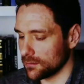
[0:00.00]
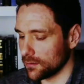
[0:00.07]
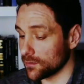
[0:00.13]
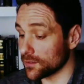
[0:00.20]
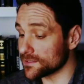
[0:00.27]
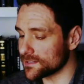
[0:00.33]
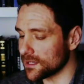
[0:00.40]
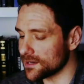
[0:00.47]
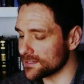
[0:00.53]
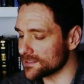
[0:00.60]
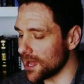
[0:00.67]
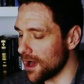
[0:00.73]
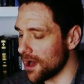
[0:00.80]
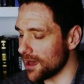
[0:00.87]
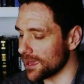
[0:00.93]
The sun is
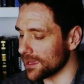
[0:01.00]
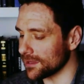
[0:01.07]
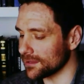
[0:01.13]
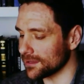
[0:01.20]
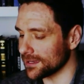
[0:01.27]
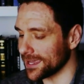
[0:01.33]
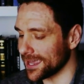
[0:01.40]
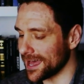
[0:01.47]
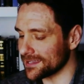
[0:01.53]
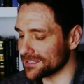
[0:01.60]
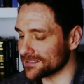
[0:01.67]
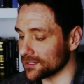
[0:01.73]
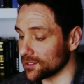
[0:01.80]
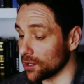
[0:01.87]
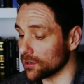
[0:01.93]
high and
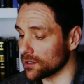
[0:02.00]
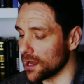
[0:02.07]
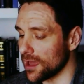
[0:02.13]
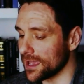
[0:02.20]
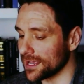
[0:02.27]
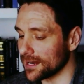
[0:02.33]
casts a godlike